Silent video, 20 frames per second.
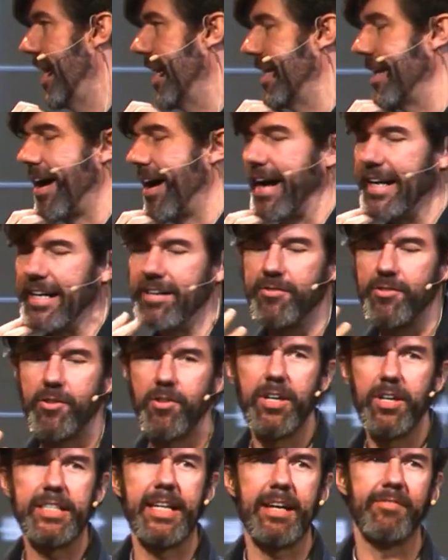now, I, of
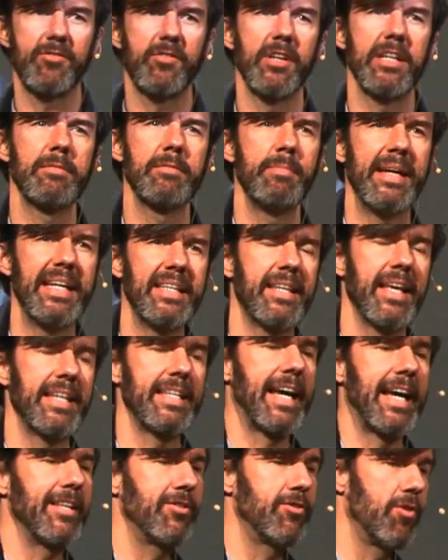course, have to admit that
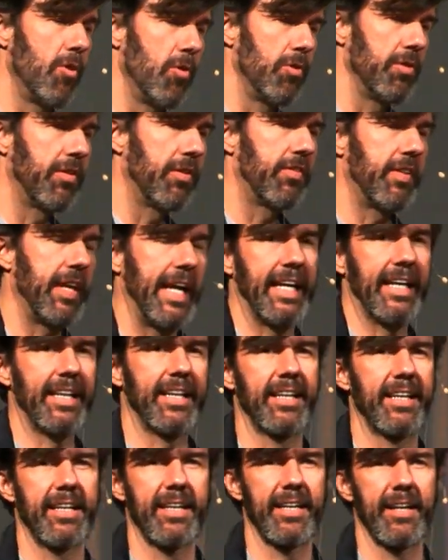I don't think